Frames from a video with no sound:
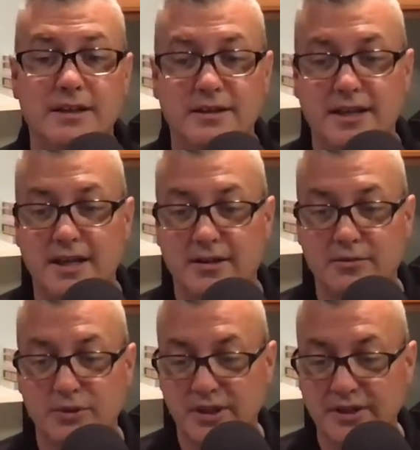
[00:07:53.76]
that it
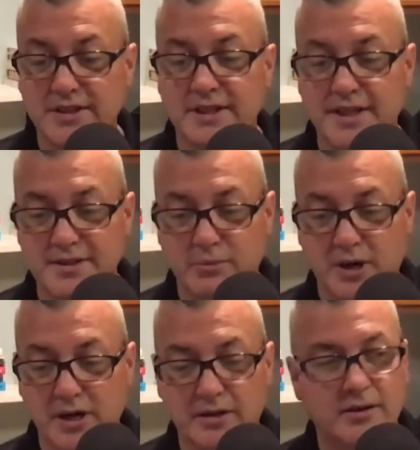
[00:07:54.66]
completely stands
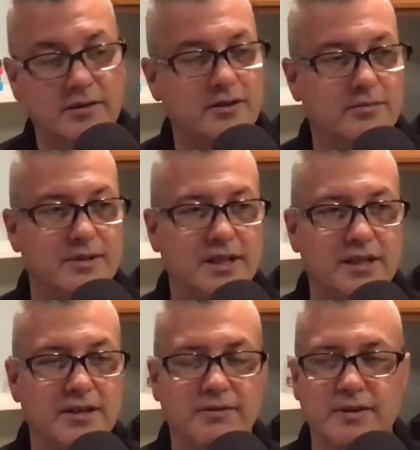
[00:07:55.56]
apart. I'm
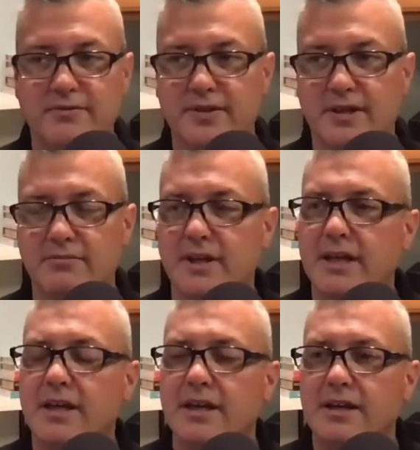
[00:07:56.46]
thinking even of
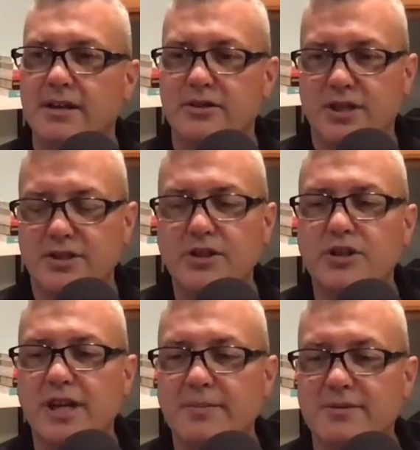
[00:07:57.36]
Jesse
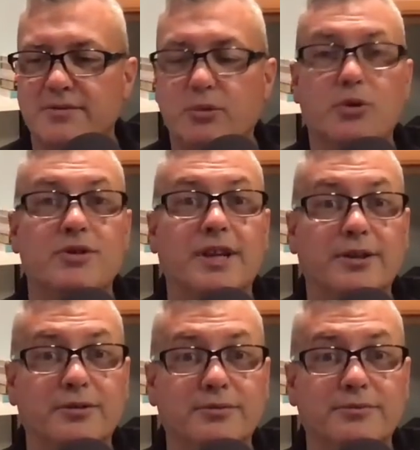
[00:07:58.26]
James'
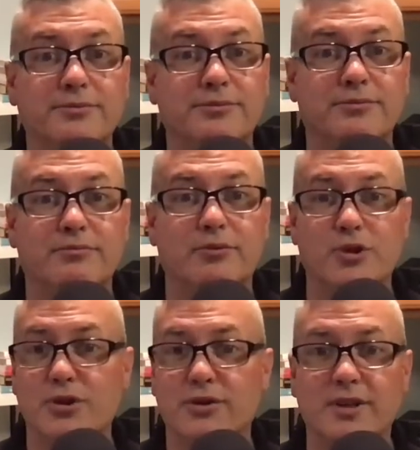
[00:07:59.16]
motorcycle, where
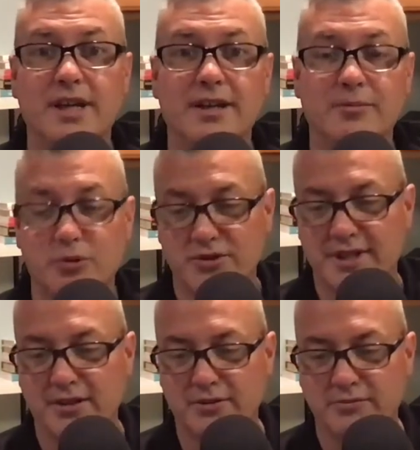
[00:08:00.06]
you could get a
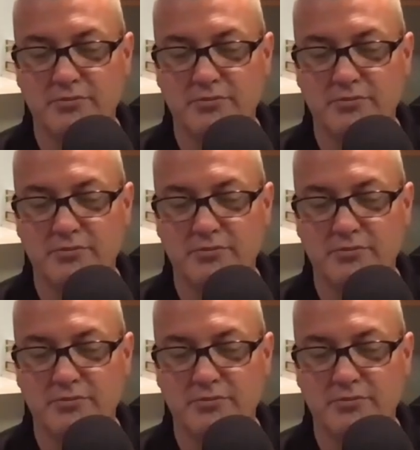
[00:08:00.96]
motorcycle